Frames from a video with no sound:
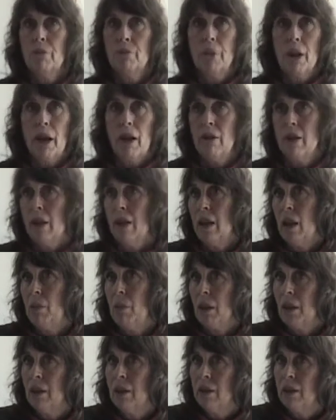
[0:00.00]

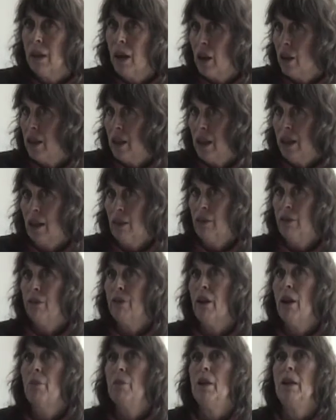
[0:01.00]
biodynamic gardening and
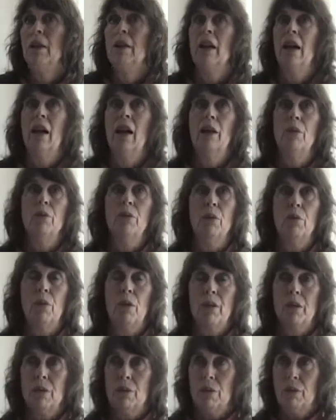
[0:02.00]
farming, and we
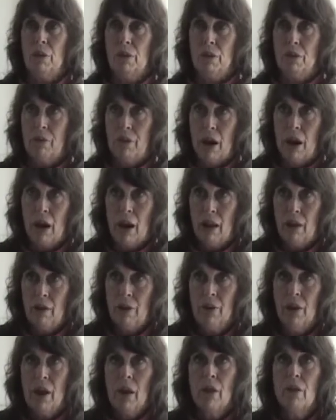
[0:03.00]
want to
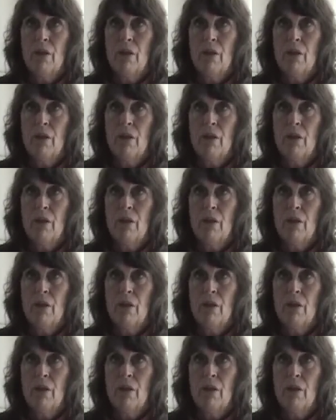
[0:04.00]
revive